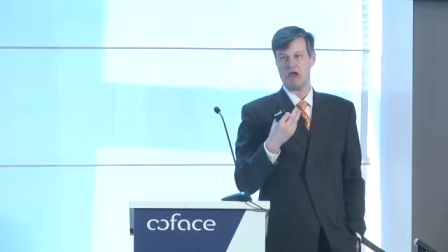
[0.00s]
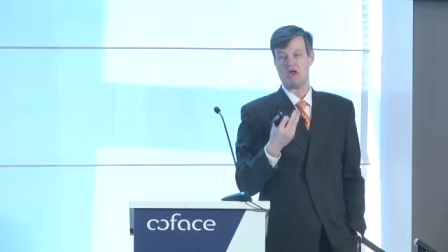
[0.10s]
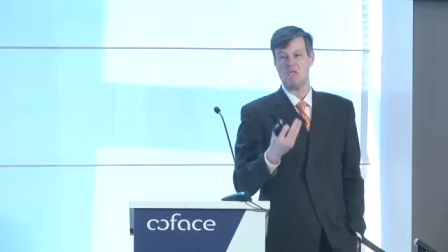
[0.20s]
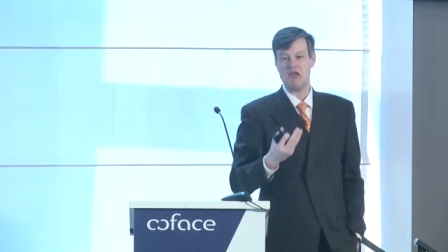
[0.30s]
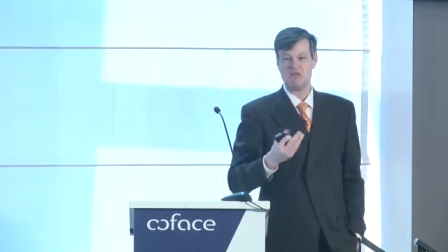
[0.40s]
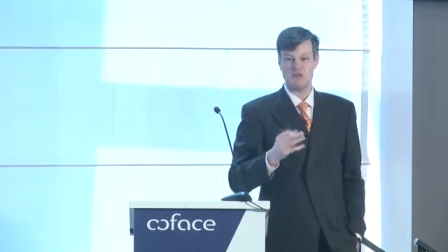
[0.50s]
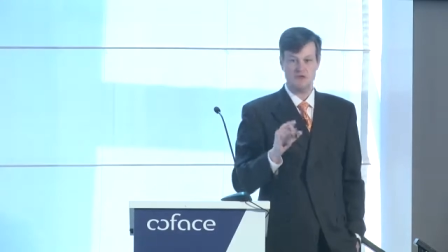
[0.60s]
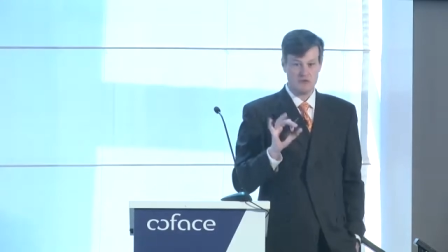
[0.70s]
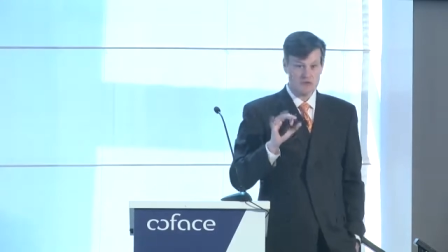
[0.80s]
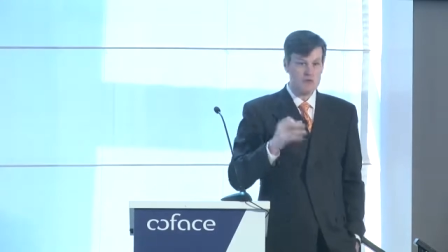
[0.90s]

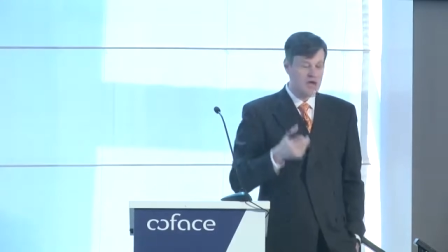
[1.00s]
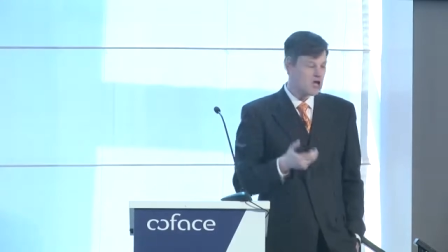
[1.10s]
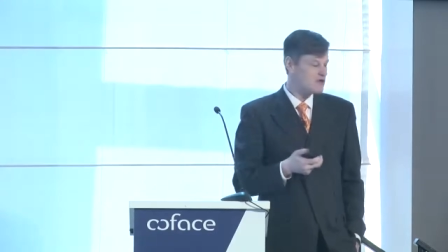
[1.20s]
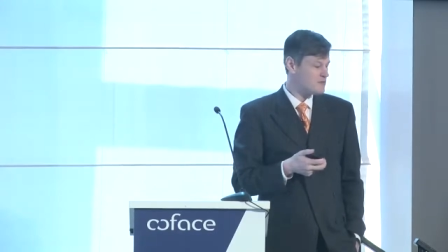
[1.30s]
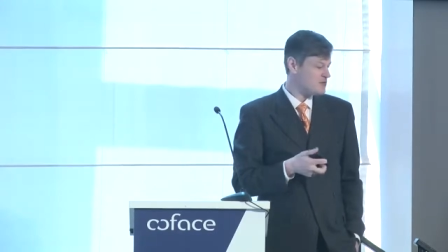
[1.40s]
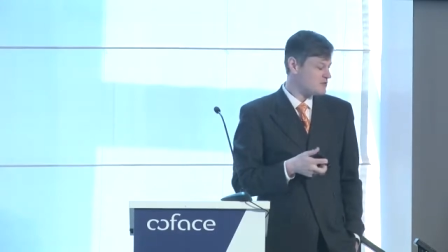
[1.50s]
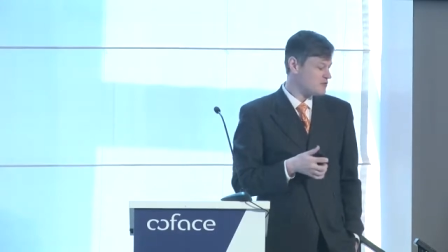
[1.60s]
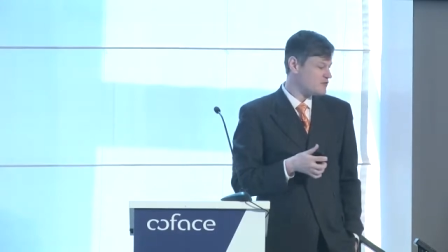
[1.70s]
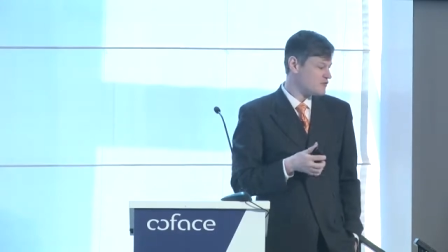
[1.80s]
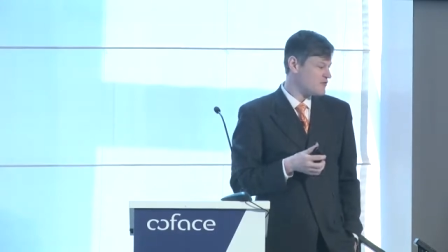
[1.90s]
commitment, so-called
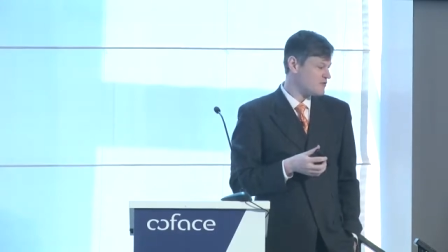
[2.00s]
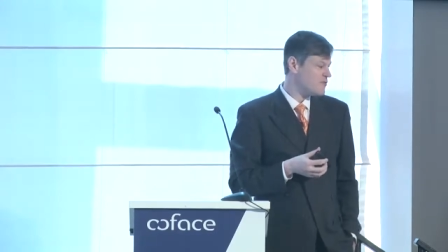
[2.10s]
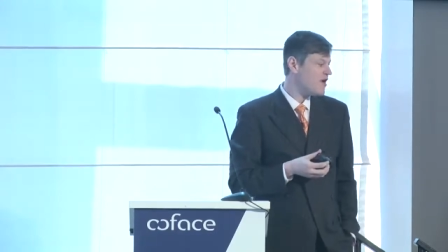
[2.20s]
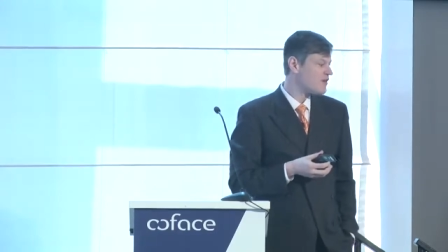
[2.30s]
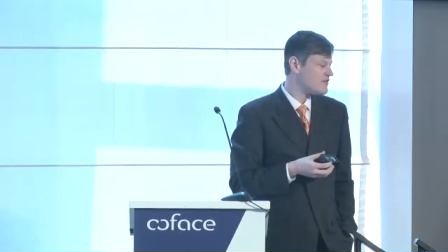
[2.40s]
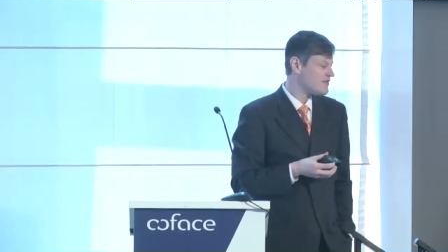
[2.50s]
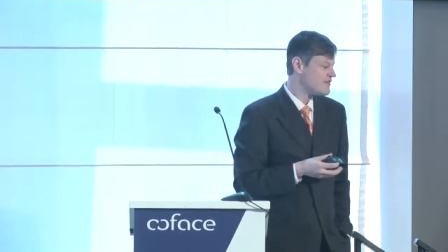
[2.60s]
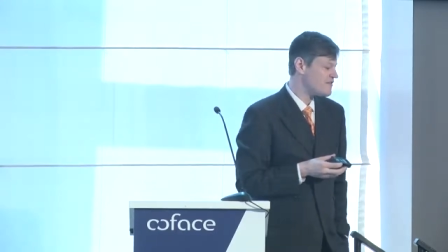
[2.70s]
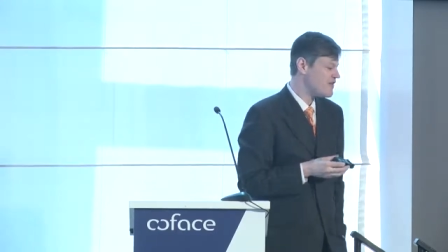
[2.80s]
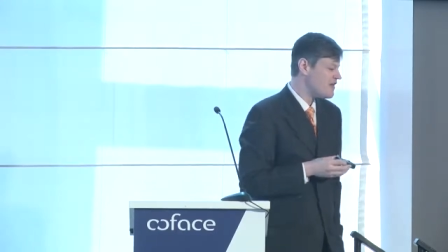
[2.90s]
commitment to certain
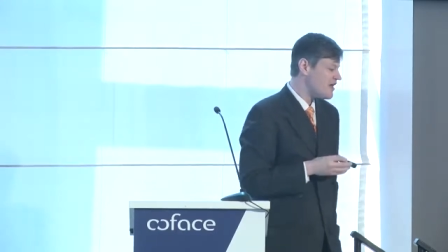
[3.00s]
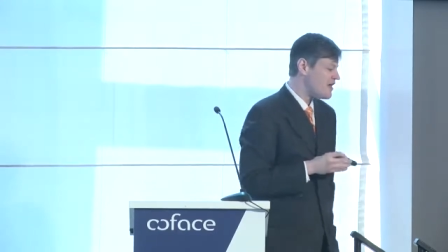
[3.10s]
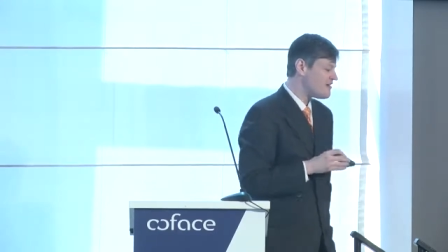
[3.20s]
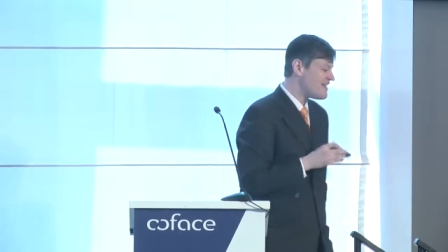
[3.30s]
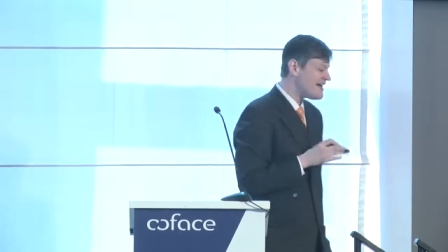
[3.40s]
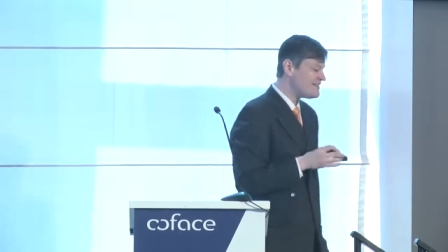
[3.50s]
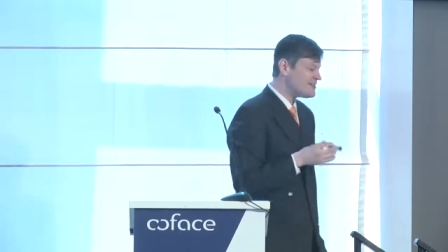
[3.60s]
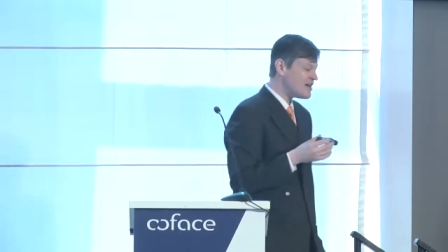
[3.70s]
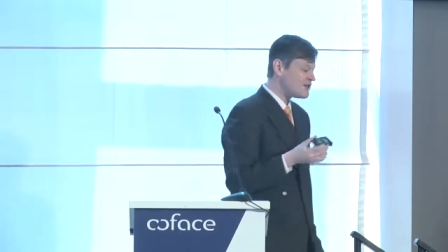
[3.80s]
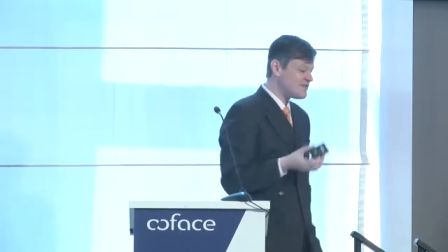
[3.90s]
policies. Uh, that did
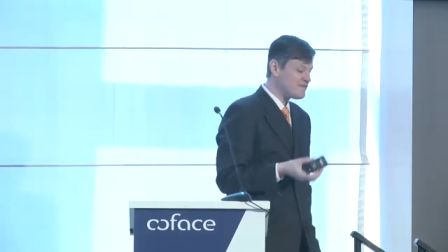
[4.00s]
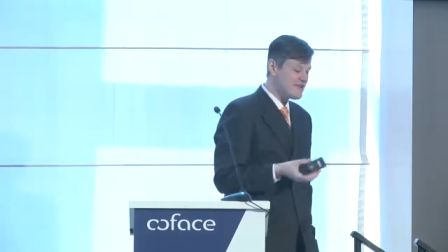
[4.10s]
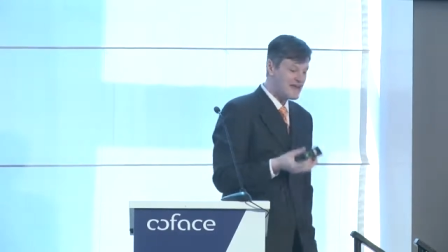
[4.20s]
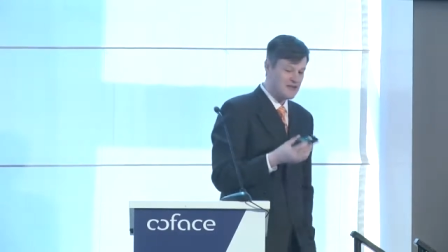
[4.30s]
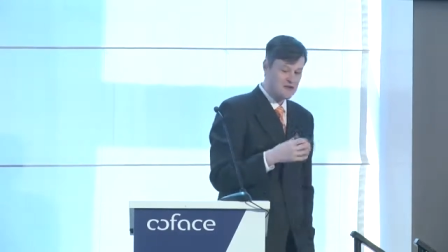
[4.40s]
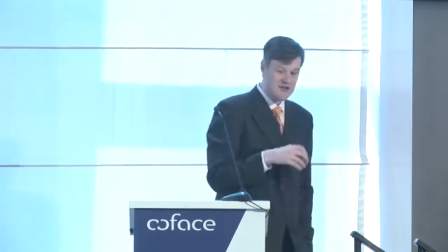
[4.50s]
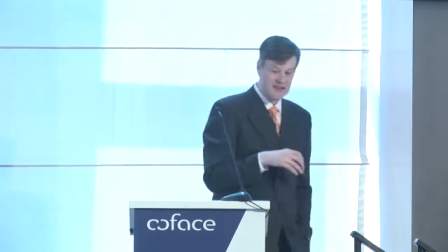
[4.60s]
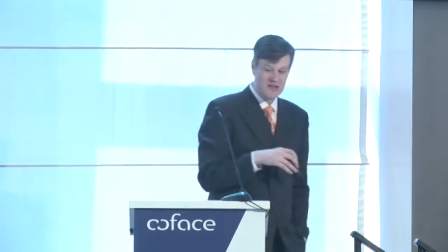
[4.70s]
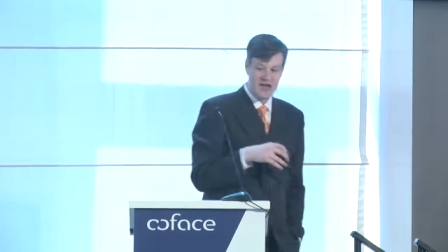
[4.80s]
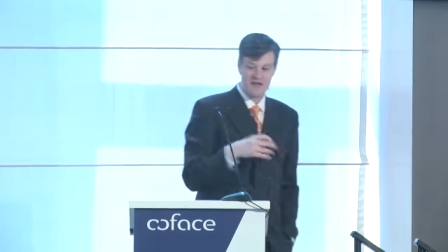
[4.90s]
not reflect in
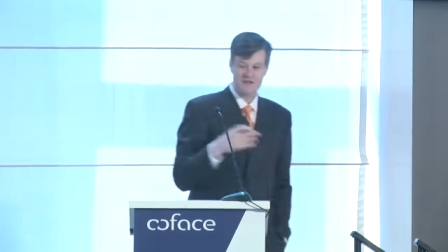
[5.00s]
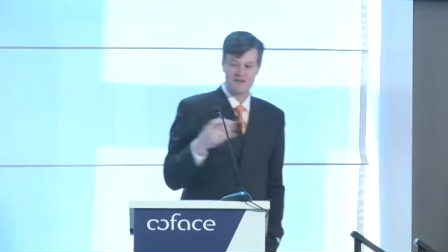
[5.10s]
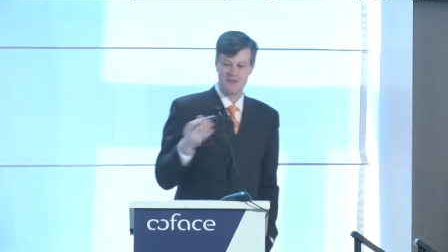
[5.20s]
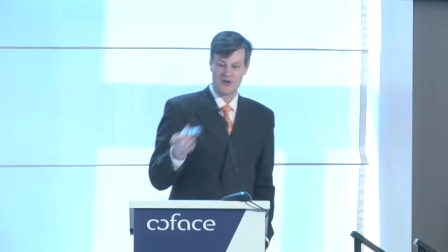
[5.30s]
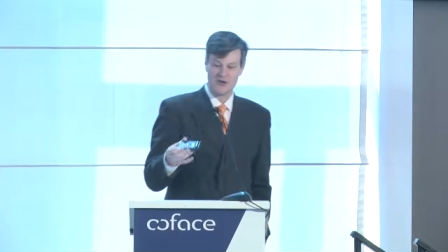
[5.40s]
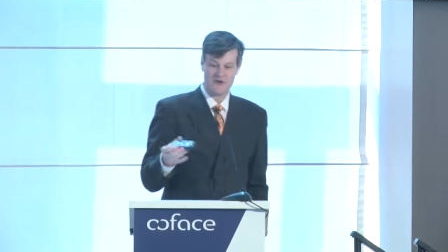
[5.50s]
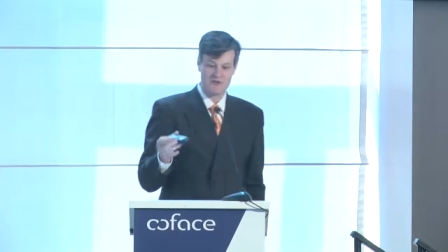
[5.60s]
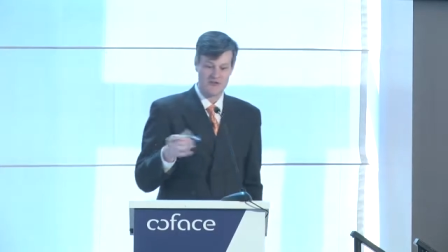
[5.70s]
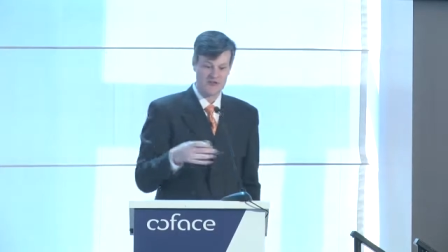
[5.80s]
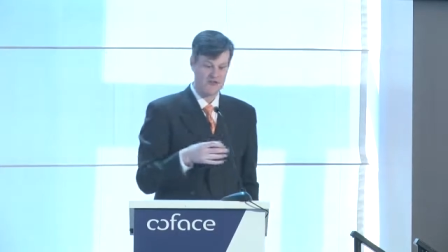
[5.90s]
credit loss, in political
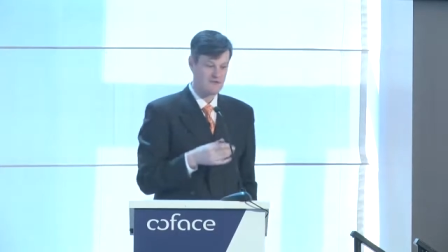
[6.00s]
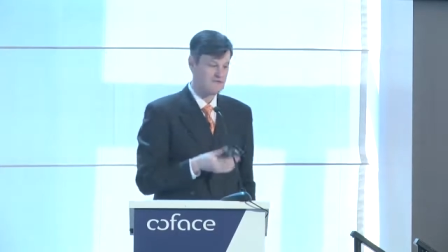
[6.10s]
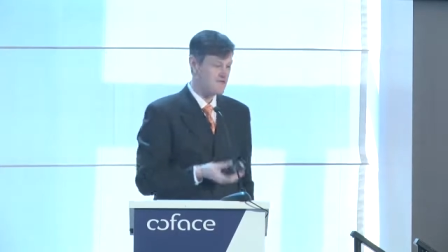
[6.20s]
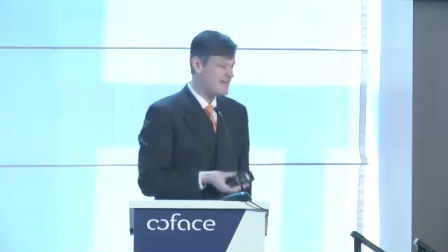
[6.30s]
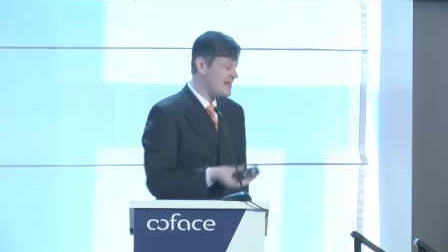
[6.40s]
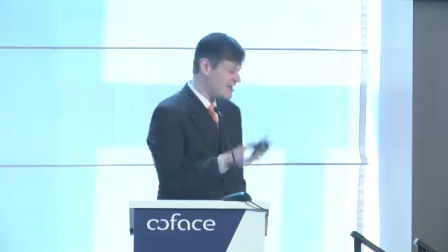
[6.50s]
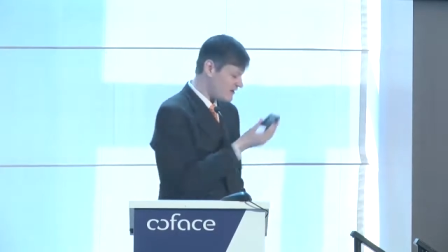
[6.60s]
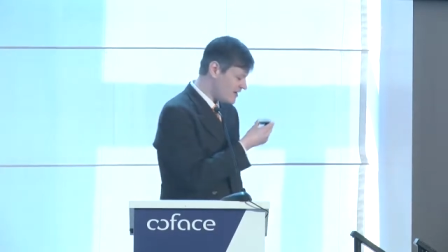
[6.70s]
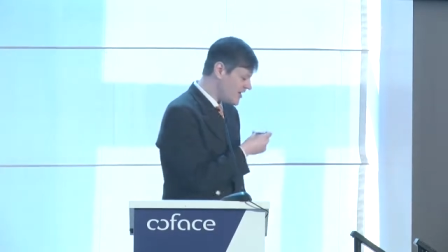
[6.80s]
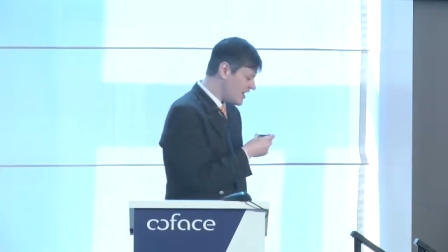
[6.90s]
risk, and so forth.
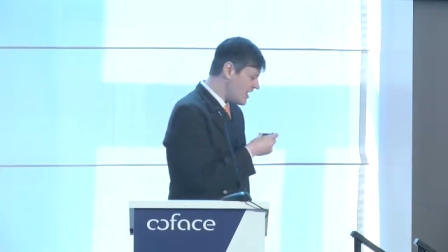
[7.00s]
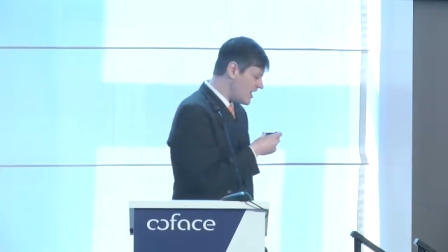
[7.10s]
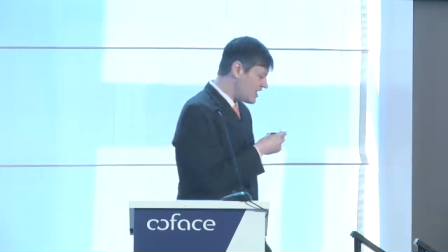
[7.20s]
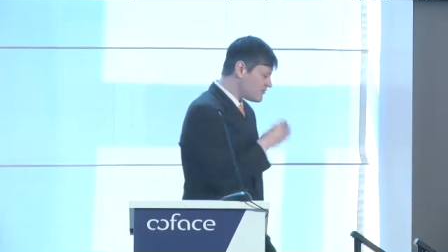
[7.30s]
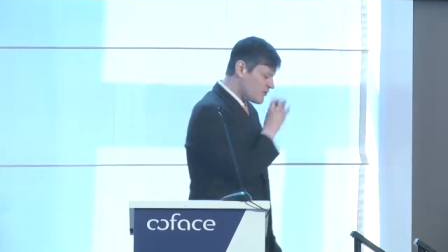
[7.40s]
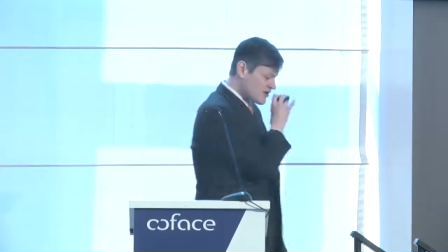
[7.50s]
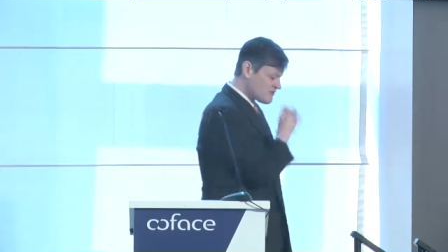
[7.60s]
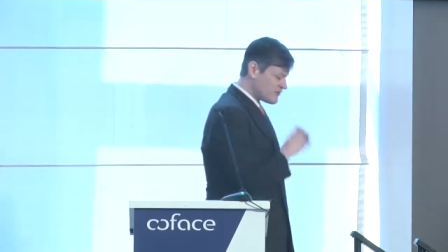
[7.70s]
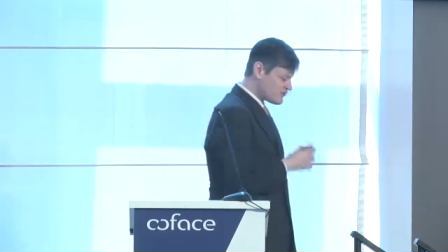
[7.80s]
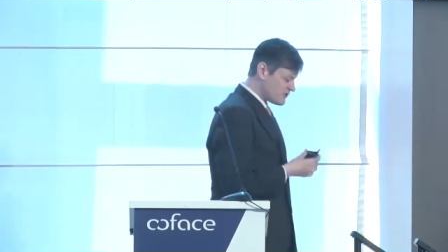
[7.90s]
Anyhow, don't want to
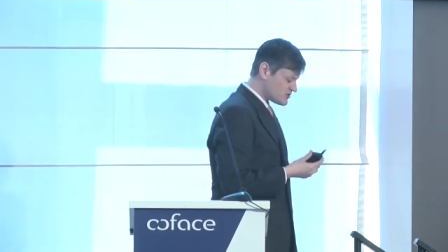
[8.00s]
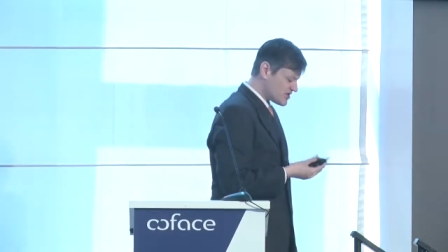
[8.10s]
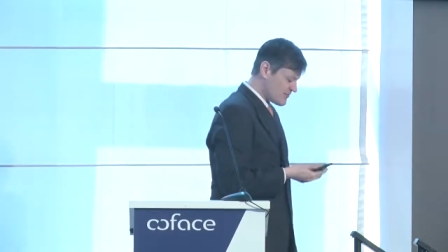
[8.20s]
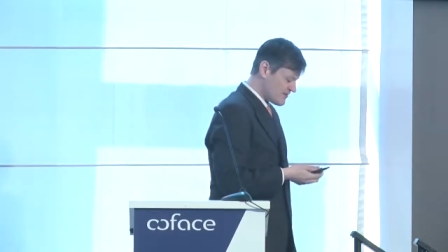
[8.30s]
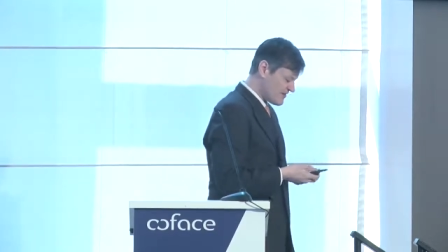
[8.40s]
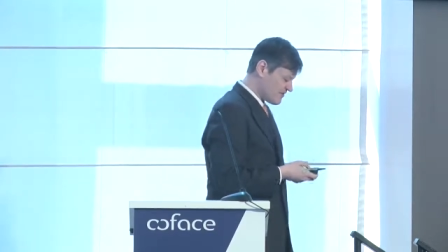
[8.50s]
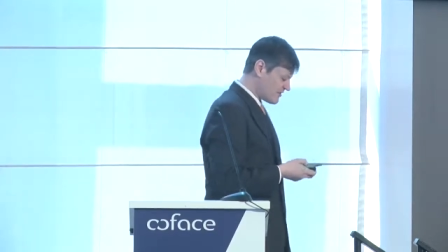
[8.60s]
spend too much time on this,